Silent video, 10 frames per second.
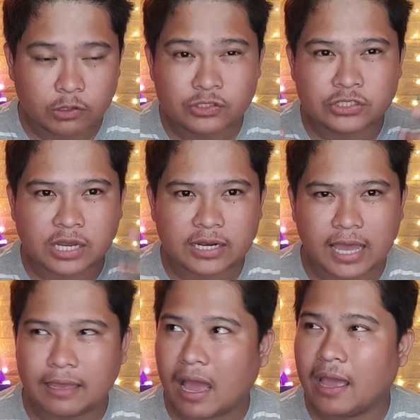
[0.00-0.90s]

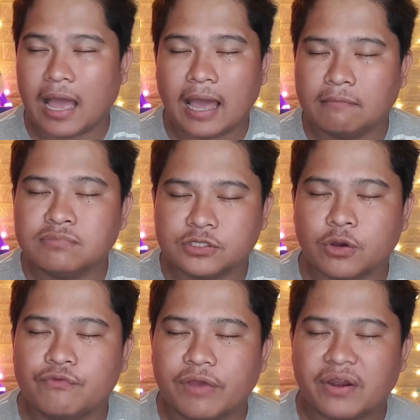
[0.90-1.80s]
stun. I'm
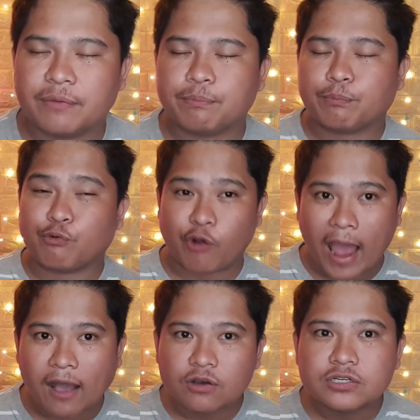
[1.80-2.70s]
so very
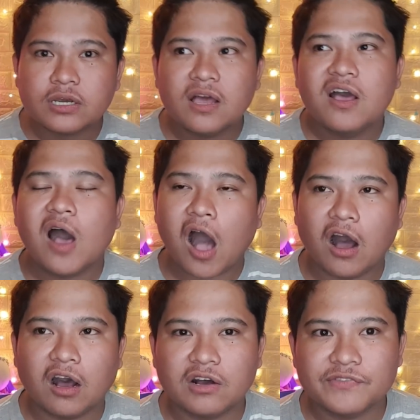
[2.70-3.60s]
proud
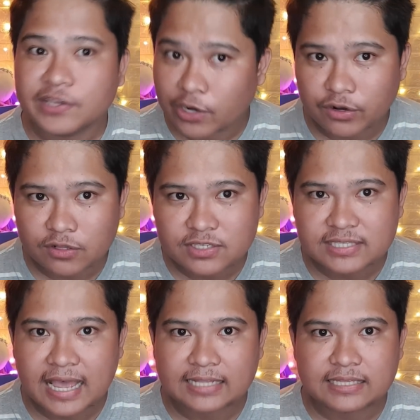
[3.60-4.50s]
of the girls
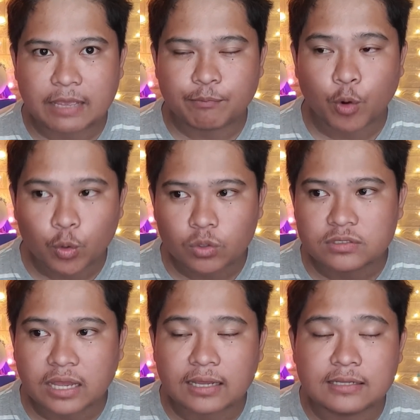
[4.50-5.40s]
that they
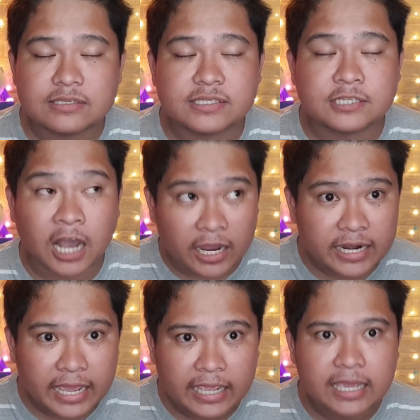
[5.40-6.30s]
pulled
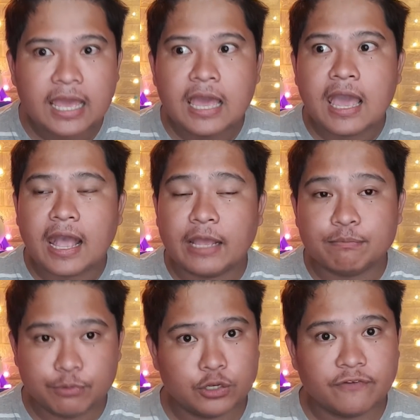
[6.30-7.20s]
stunning
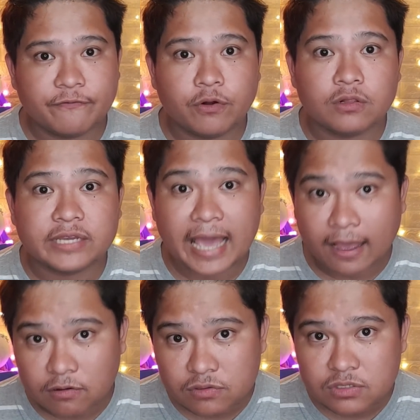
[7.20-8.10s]
and beautiful
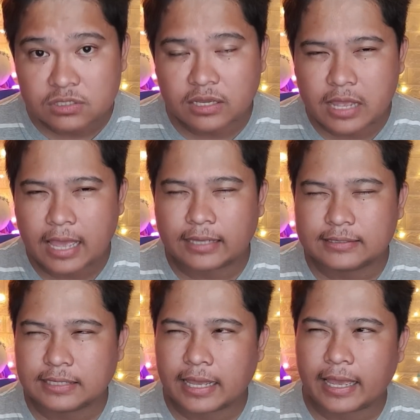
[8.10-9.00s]
gowns.
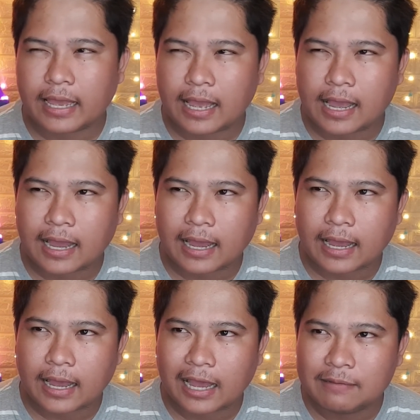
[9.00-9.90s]

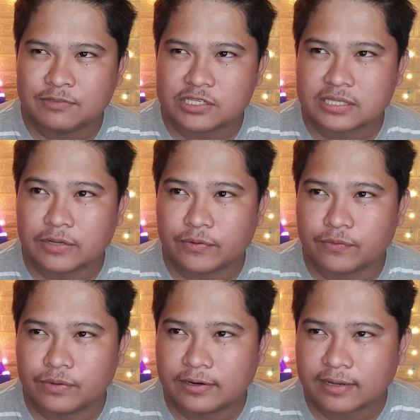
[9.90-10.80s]
I'm just
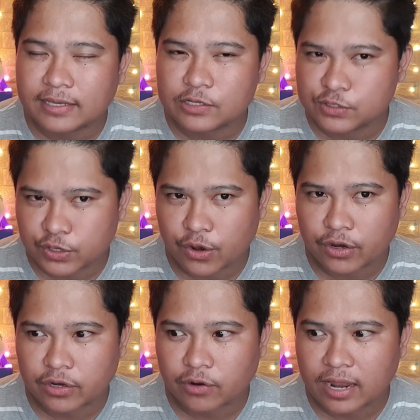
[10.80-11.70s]
literally
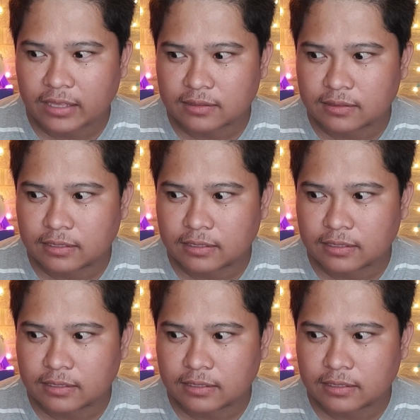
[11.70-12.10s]
concerned, or like